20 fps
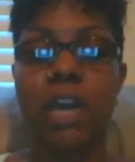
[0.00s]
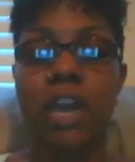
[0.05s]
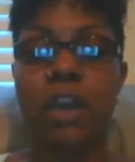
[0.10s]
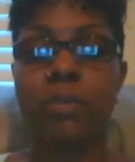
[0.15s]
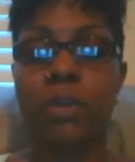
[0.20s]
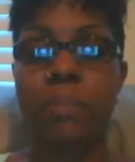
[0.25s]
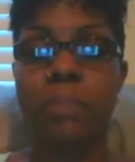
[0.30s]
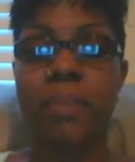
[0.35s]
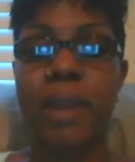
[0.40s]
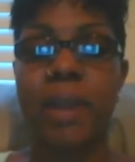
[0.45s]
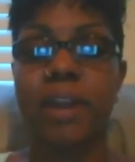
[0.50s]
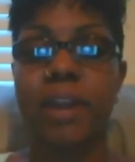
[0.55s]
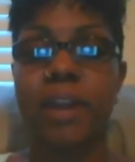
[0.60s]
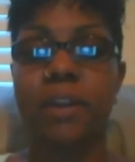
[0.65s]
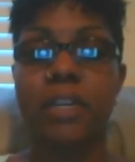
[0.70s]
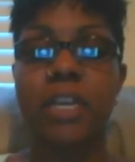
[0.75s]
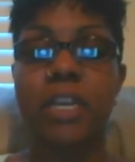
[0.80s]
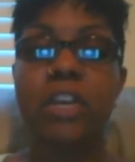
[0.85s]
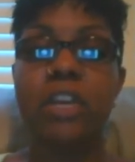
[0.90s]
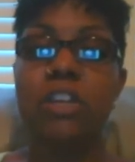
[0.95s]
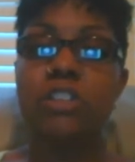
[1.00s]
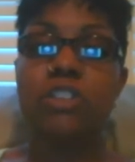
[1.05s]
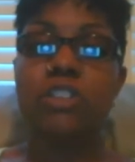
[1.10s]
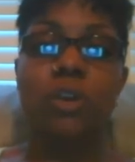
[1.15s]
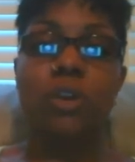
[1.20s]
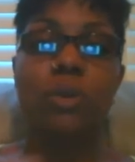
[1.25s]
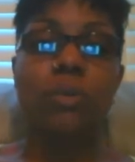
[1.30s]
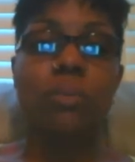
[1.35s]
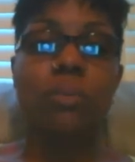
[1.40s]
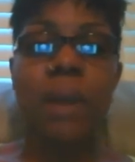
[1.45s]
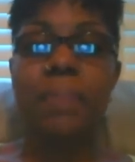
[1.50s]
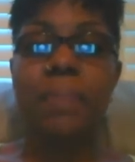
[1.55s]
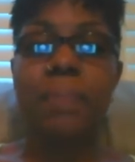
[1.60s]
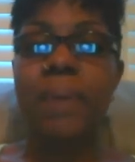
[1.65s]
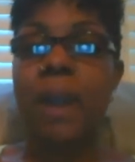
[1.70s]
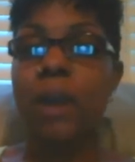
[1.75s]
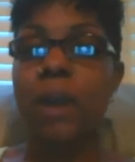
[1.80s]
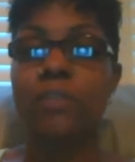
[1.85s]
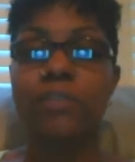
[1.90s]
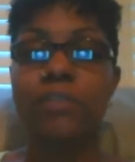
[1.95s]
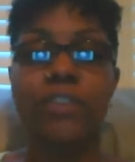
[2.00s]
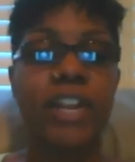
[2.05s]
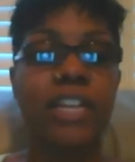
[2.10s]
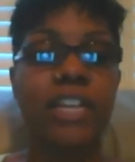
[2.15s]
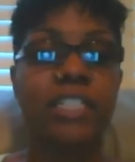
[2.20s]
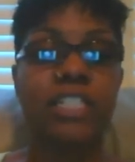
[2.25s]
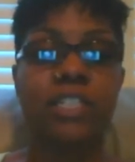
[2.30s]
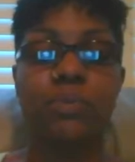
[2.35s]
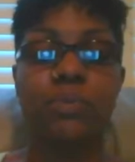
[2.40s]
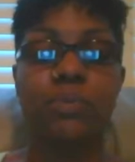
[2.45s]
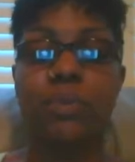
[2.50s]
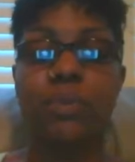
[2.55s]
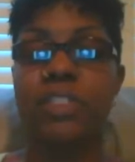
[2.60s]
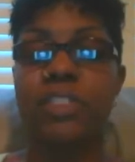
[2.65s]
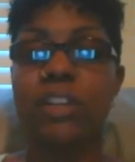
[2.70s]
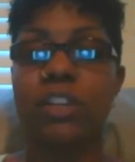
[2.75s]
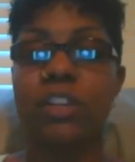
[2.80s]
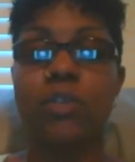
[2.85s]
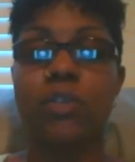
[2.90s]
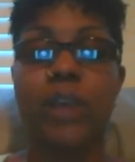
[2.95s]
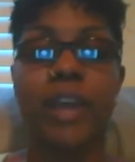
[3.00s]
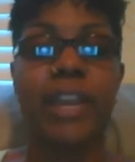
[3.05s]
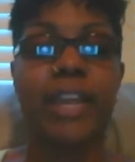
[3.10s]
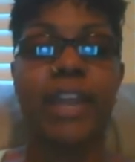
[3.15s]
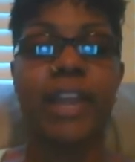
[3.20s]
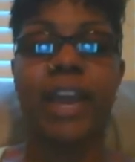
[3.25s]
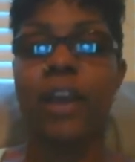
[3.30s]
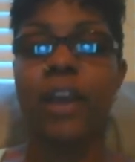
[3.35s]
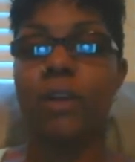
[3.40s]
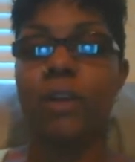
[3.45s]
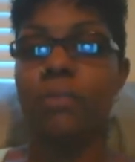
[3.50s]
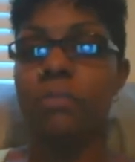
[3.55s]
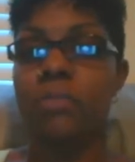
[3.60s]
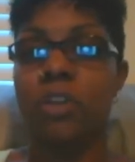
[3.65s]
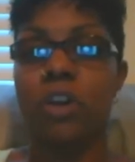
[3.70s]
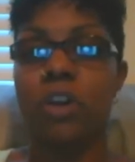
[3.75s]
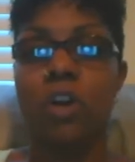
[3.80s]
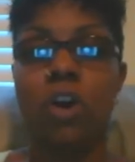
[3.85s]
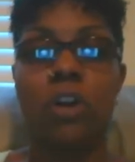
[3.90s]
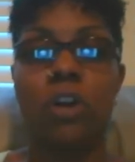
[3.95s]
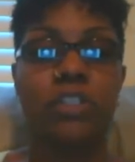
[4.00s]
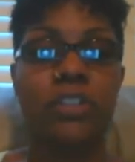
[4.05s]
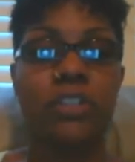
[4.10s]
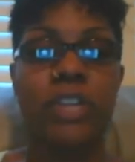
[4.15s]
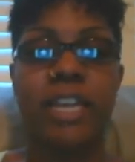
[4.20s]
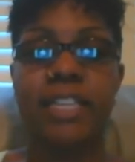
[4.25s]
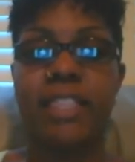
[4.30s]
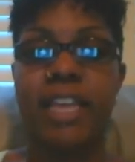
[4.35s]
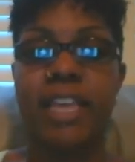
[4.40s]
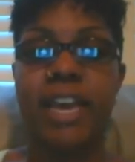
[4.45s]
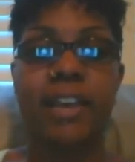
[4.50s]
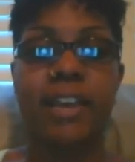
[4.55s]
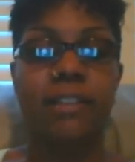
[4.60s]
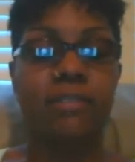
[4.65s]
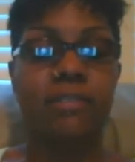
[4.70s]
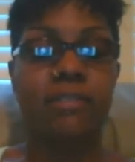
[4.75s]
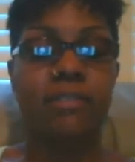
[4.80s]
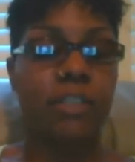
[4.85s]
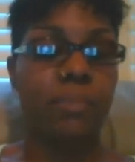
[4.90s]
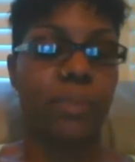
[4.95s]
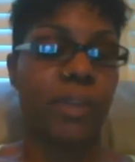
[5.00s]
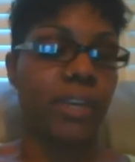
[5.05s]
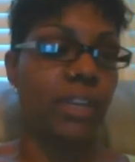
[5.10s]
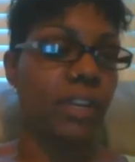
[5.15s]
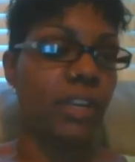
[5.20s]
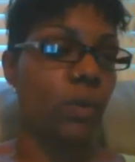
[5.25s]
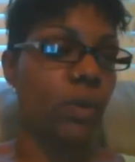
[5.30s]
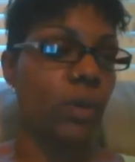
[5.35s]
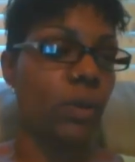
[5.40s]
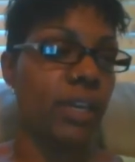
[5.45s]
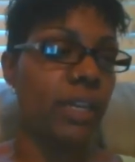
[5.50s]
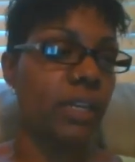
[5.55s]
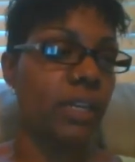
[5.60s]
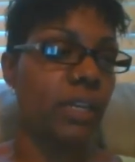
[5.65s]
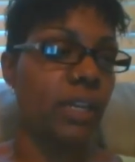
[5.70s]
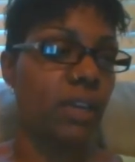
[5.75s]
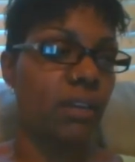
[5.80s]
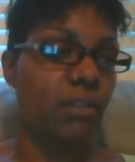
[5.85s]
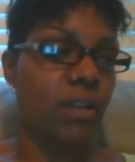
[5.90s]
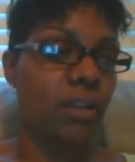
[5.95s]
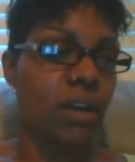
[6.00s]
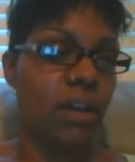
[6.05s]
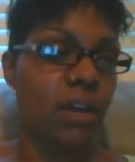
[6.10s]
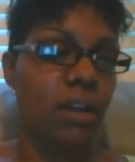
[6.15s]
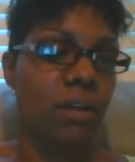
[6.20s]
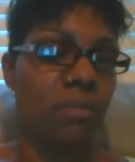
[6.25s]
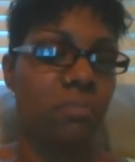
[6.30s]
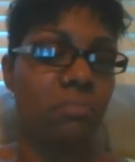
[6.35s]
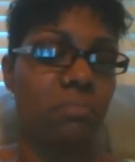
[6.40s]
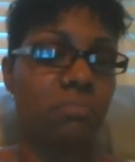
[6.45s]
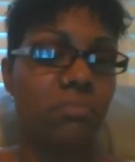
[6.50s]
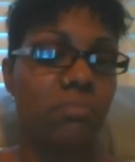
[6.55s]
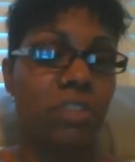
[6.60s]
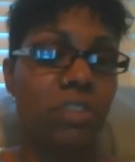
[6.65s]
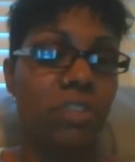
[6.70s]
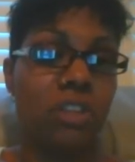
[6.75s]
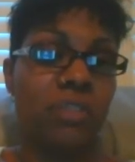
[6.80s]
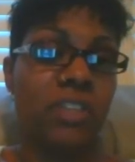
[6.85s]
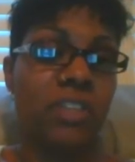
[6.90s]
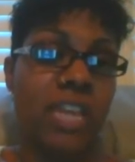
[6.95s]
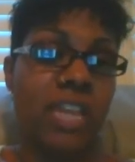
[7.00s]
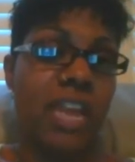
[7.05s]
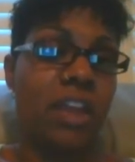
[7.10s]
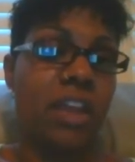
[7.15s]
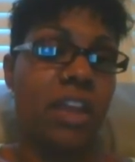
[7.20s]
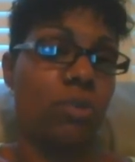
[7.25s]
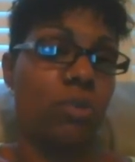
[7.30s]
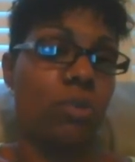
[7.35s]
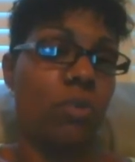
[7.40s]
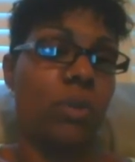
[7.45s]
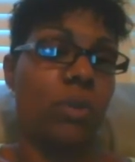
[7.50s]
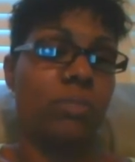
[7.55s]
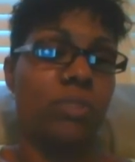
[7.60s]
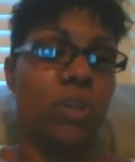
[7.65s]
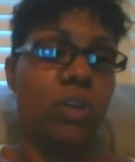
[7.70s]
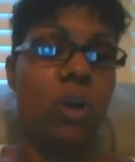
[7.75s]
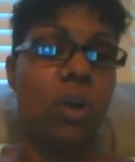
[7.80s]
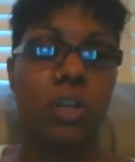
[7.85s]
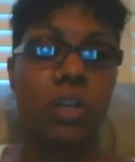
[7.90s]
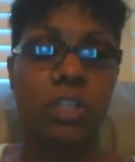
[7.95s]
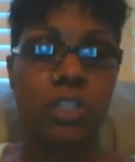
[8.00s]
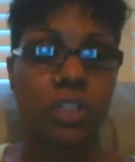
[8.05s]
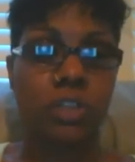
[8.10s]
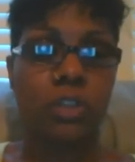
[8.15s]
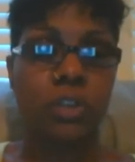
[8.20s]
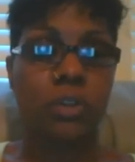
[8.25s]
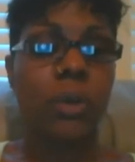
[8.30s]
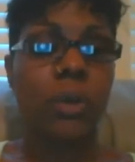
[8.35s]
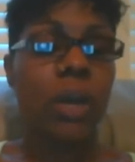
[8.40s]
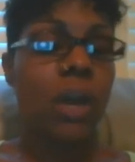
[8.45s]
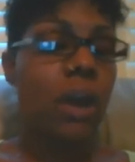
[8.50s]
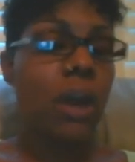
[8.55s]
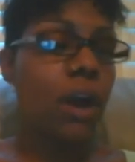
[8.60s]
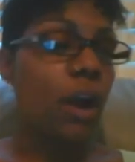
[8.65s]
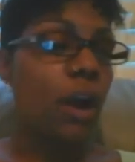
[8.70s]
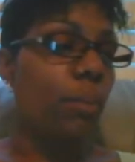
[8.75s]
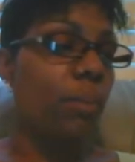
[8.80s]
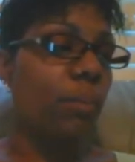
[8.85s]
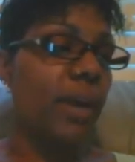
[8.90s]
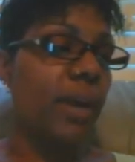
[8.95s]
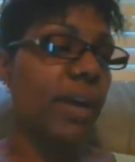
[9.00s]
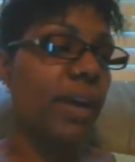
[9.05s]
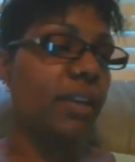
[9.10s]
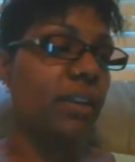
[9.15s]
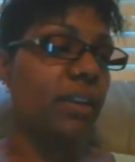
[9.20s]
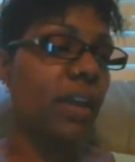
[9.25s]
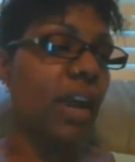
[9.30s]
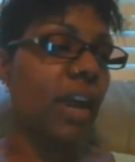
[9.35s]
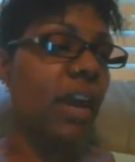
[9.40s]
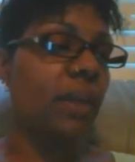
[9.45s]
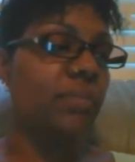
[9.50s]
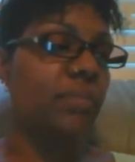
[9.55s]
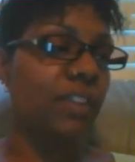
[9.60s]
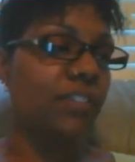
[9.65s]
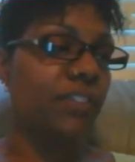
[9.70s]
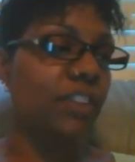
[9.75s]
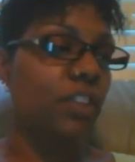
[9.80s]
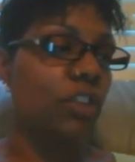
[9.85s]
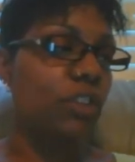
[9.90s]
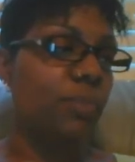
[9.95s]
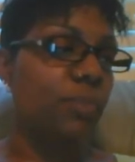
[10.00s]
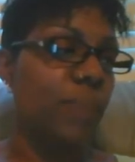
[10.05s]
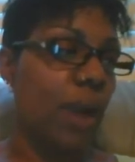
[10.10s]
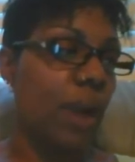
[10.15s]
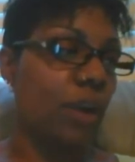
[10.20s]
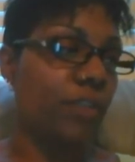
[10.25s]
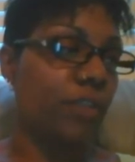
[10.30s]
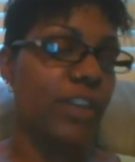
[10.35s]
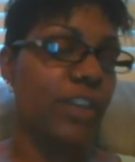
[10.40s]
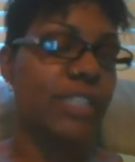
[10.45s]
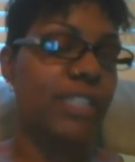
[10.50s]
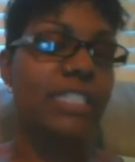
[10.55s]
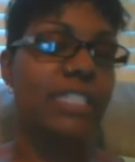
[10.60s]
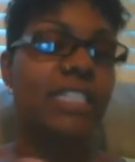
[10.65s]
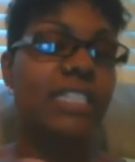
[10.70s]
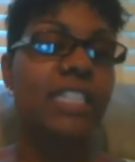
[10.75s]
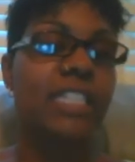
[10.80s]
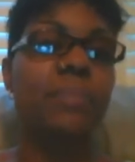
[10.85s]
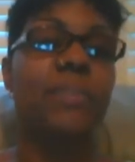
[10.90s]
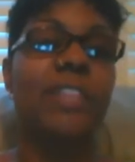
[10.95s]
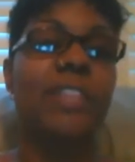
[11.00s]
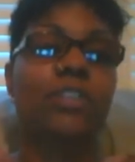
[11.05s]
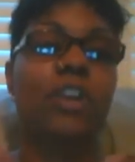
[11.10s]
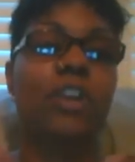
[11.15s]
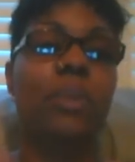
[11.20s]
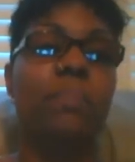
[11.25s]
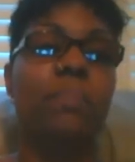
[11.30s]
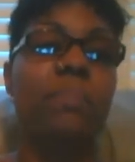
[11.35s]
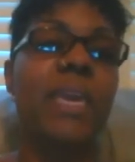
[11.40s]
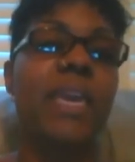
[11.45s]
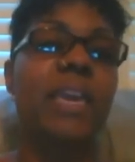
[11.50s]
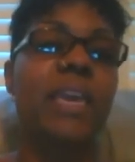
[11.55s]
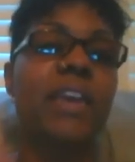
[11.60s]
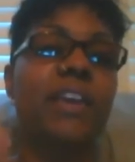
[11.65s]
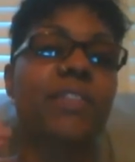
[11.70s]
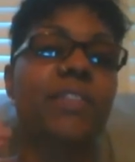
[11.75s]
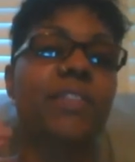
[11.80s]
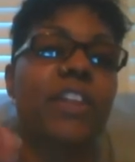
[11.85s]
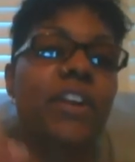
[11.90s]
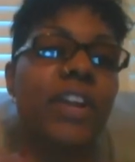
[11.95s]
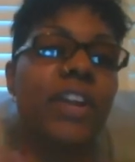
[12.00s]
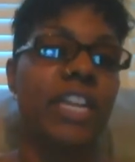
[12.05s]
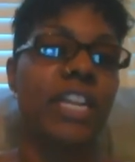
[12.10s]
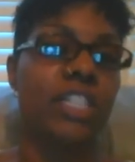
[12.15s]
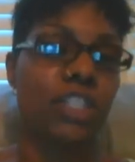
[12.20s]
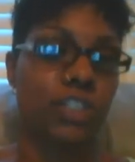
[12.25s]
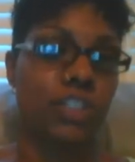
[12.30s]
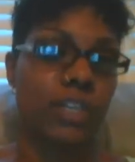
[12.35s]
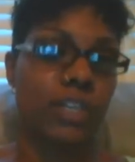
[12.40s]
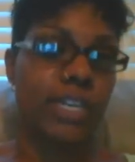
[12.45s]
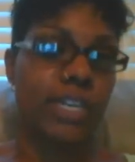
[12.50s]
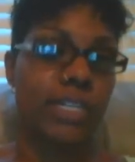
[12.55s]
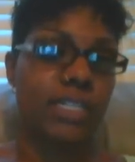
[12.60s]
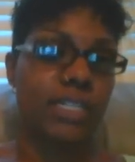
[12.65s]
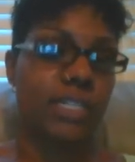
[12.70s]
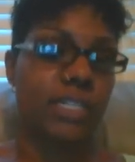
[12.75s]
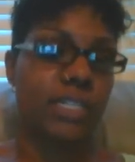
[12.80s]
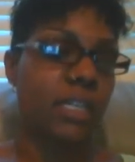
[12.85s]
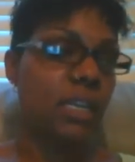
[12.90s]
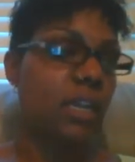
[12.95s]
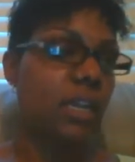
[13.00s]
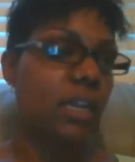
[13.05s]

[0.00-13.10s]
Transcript: repaired. So my power phrase is within credit. I, alternate that depending on, the day or who I'm talking to. But definitely use power phrases, something that's going to pique their interest.